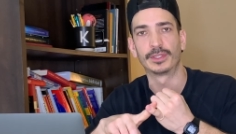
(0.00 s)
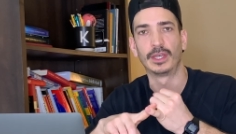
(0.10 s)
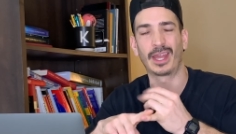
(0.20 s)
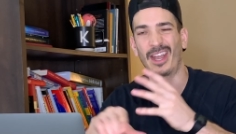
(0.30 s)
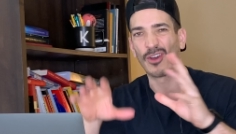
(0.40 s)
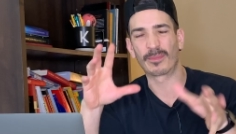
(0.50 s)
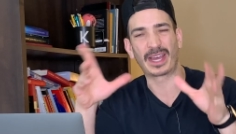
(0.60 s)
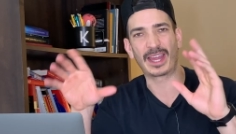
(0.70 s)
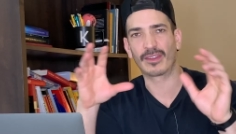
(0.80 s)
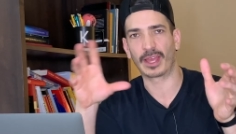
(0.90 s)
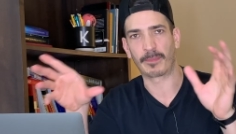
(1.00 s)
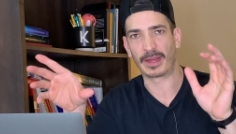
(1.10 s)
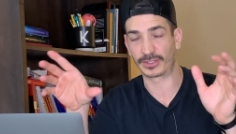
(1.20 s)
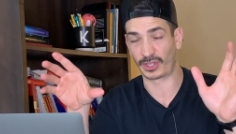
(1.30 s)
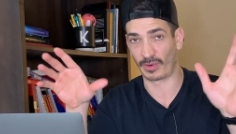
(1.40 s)
And I know I'm kind of like
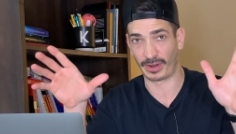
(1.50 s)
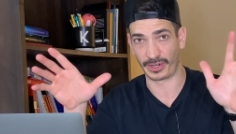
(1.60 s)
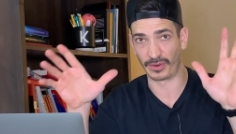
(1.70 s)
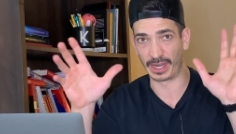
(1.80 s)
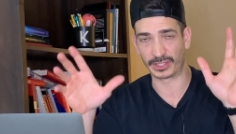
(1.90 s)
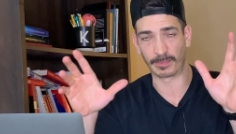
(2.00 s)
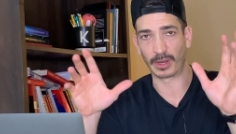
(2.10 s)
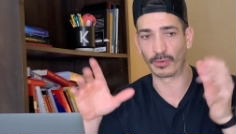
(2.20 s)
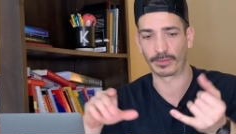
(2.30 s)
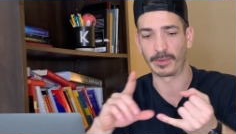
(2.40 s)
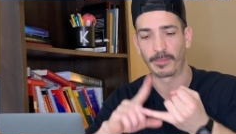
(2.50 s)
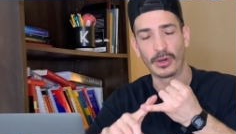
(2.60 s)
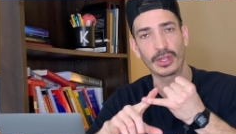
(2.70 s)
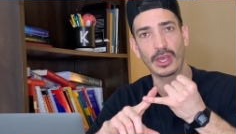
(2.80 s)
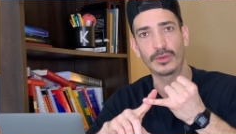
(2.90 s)
bouncing around here, right? So bear with me.
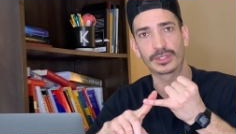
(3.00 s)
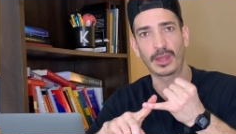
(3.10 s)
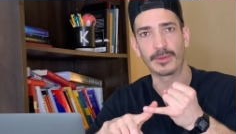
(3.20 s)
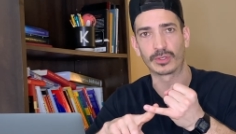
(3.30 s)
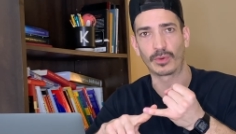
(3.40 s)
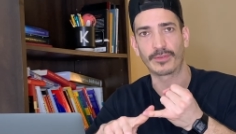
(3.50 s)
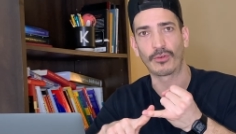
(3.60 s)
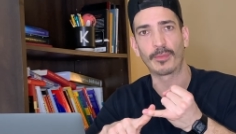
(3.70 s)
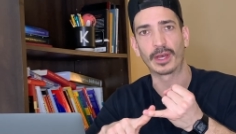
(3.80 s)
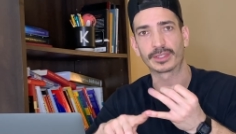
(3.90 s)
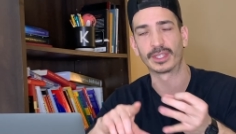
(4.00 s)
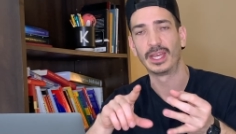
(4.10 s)
Podio is gonna be 24 bucks.